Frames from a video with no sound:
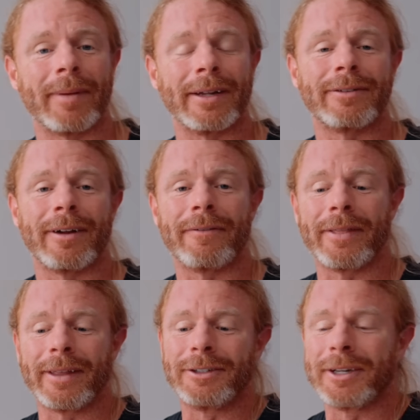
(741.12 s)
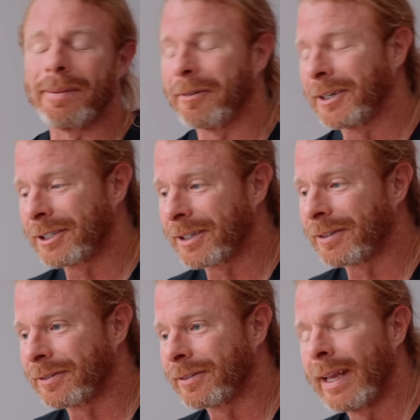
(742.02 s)
myself in the gym, which
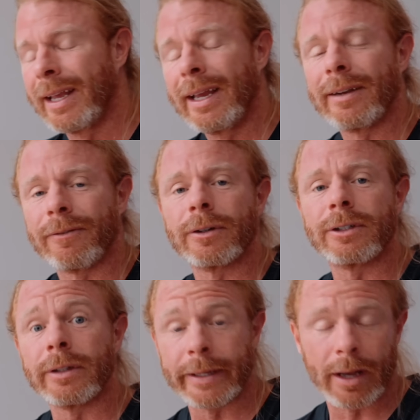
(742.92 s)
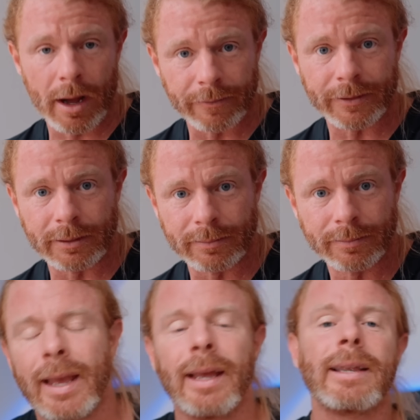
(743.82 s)
is unfortunately often.
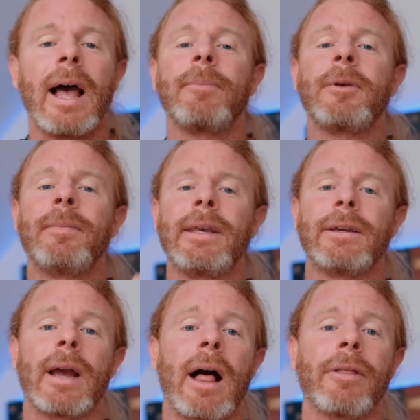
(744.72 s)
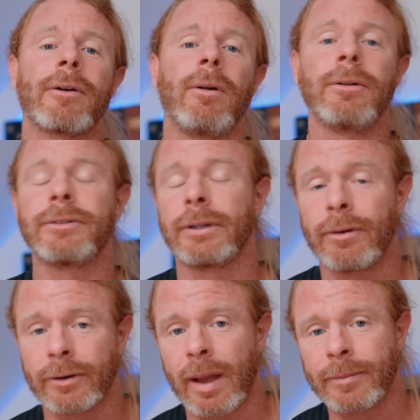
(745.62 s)
To help you meet your health goals and
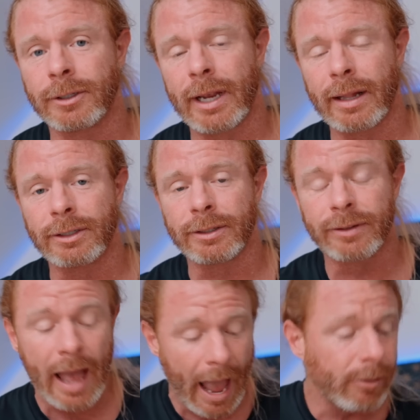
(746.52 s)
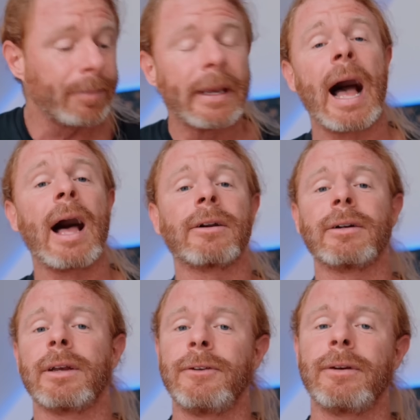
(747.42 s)
overcome your challenges, I would be
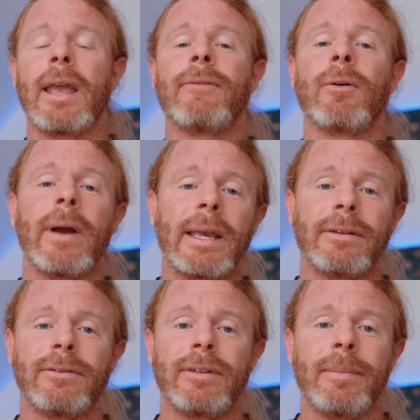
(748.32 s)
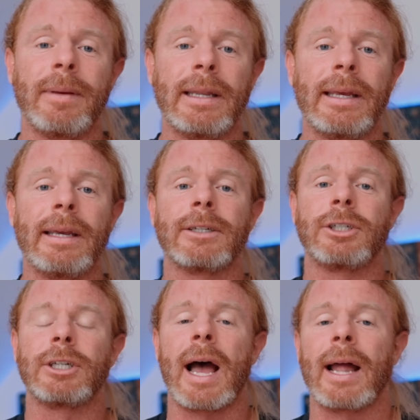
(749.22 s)
honored if you gave Awaken CBD a
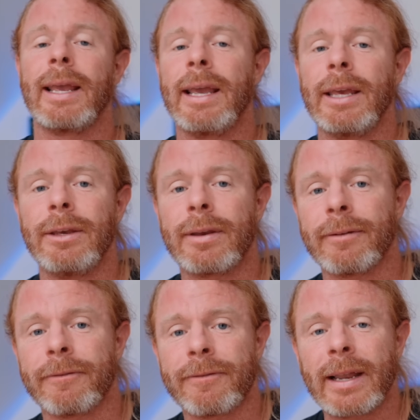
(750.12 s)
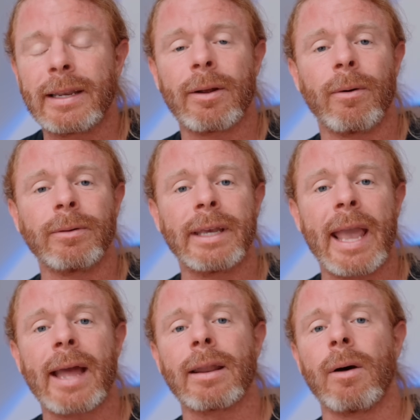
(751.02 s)
shot. You can find it only
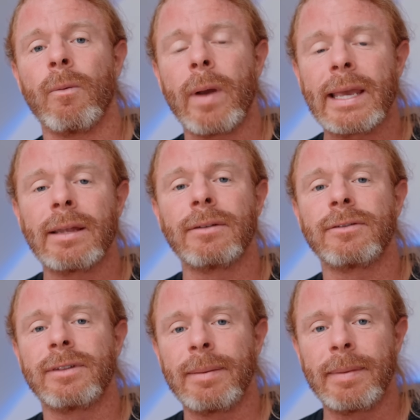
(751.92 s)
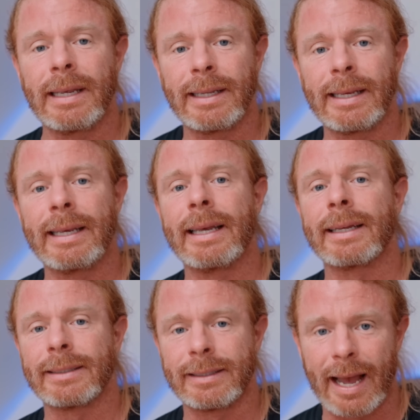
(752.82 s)
at
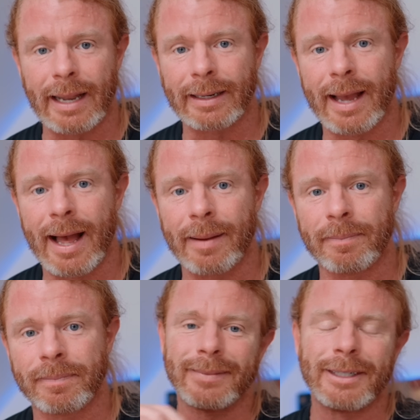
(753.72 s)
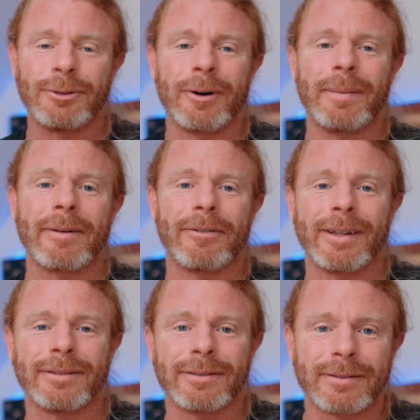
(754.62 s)
awakencbd.com. Enjoy, my
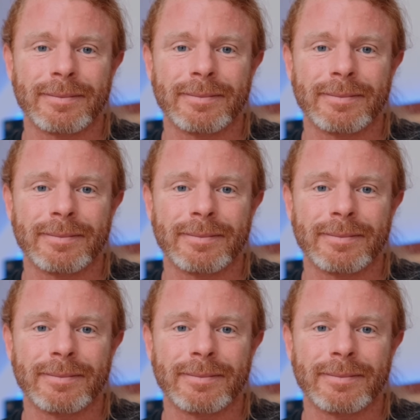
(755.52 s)
friends.